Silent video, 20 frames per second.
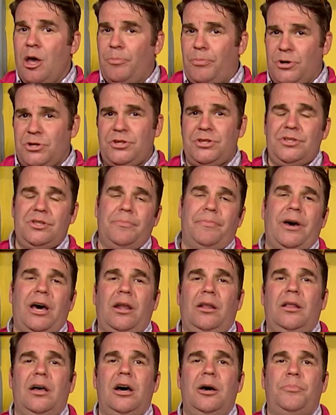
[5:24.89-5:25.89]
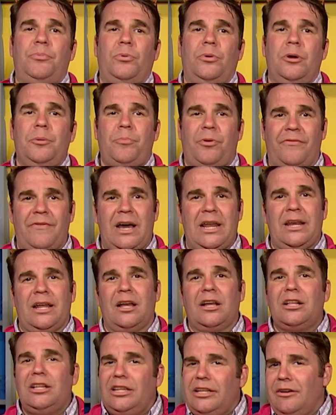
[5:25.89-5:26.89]
pushes the bottle upward, providing
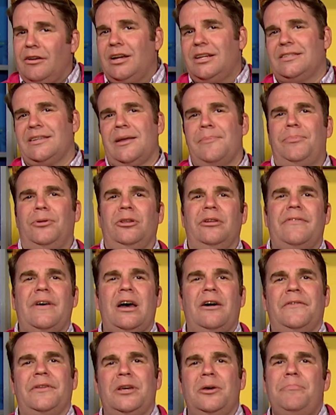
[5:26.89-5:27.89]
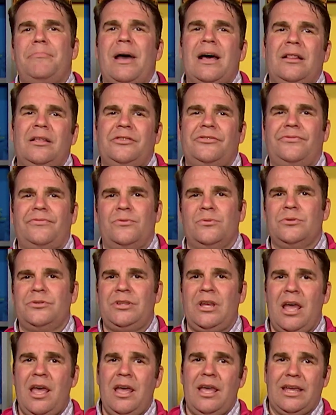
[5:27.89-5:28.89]
a clear example of how an unbalanced
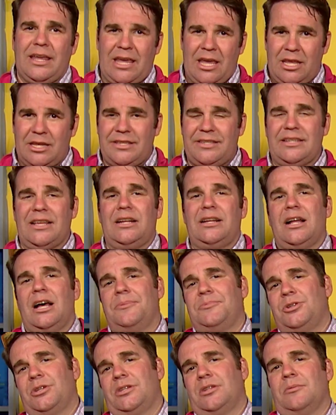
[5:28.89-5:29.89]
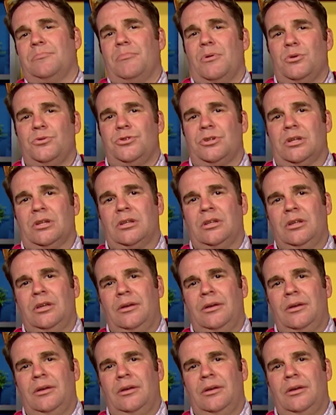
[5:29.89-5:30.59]
force can set an object in motion.